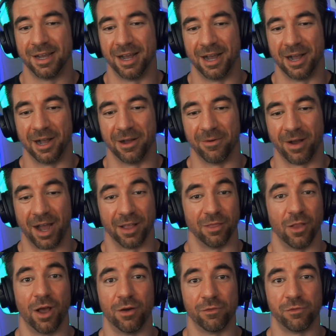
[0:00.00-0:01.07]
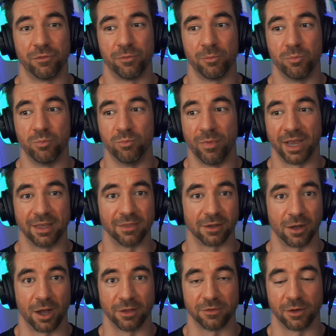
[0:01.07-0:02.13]
Uh, I love making the
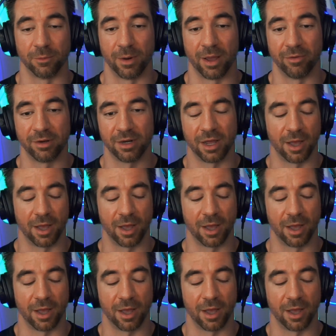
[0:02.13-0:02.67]
content around it.